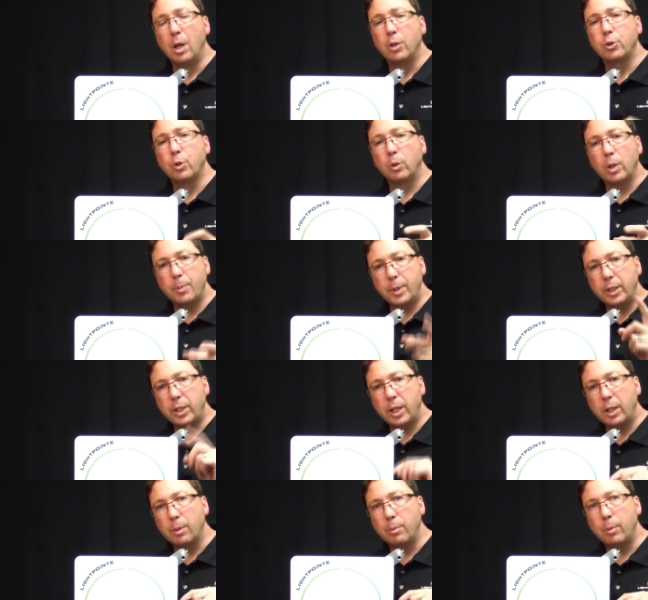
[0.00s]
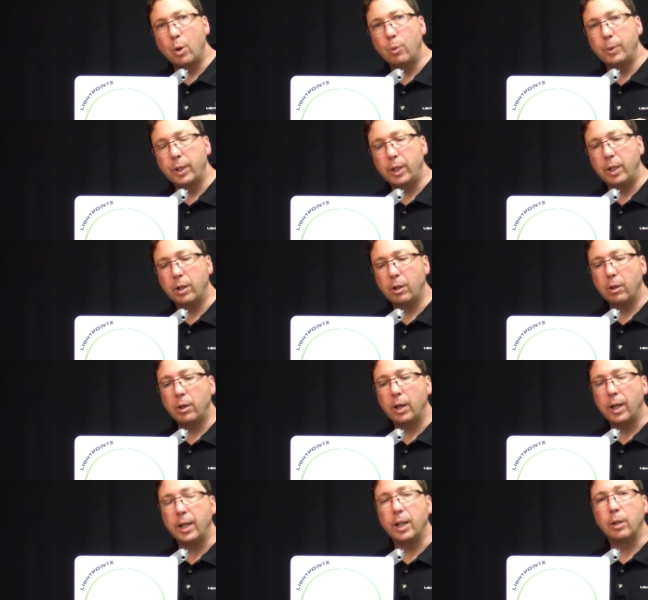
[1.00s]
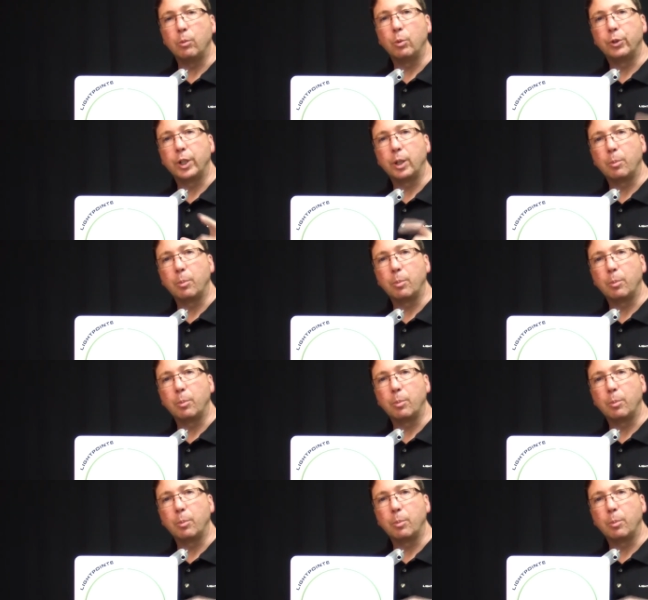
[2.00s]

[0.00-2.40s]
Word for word: So let me take a moment here, and we'll take